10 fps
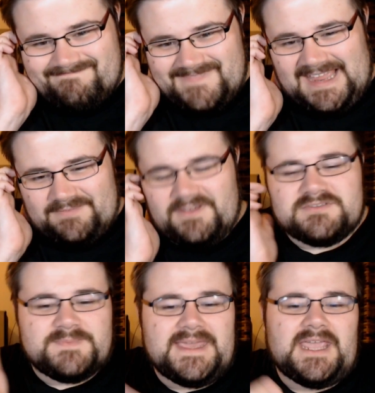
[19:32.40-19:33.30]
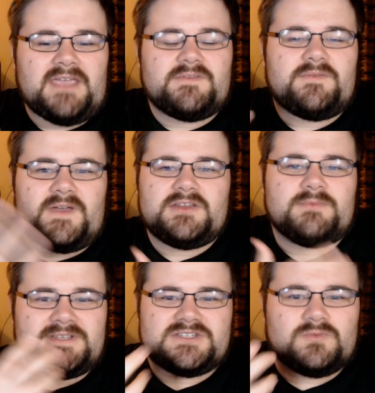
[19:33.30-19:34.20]
if that was me, even if I knew
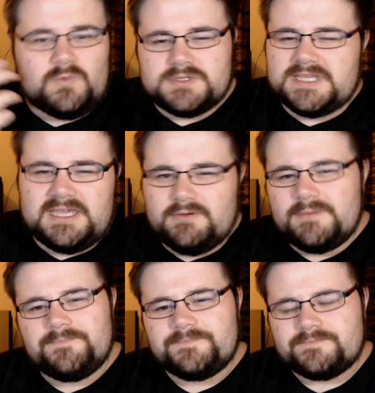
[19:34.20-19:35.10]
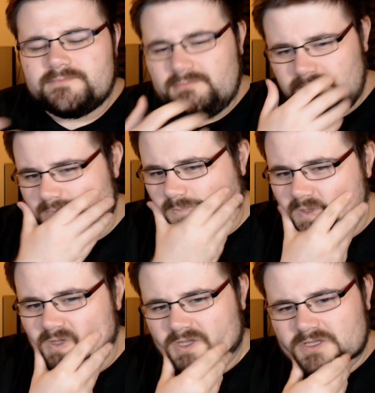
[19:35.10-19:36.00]
my son was Kira,
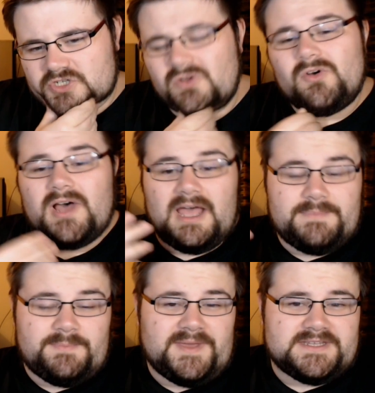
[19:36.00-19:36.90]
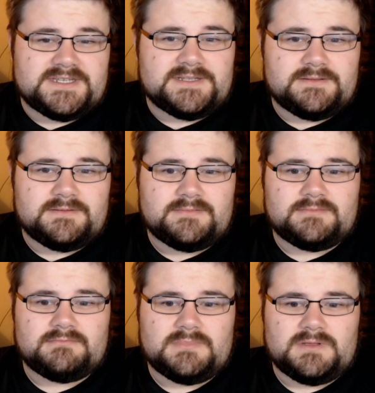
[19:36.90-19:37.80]
sure, I'd be pissed.
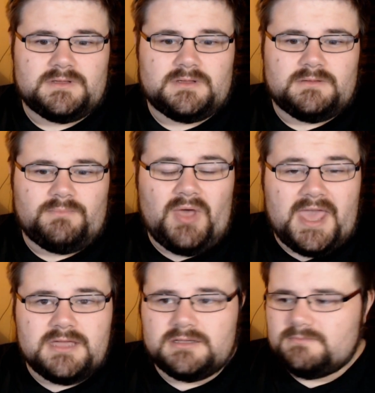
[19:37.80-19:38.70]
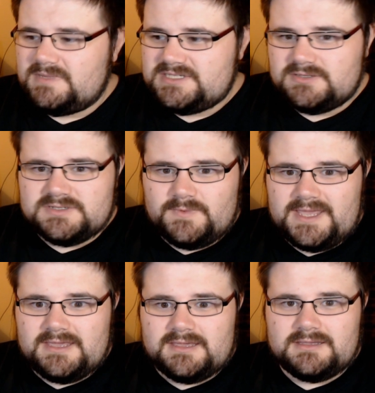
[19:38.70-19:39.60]
But hey, my son's
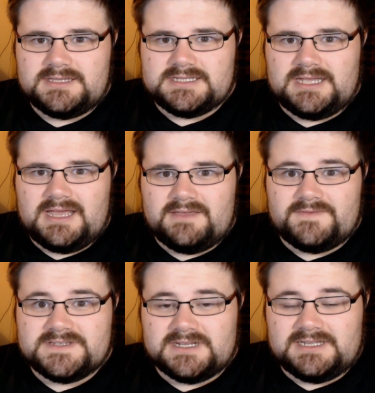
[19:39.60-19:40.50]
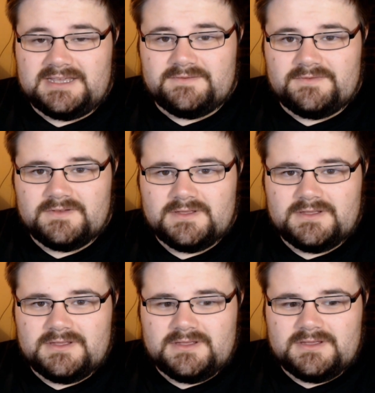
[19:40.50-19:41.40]
awake, he's alive, he's going to live.
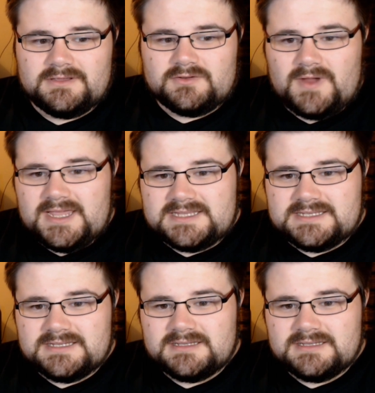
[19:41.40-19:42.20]
Great.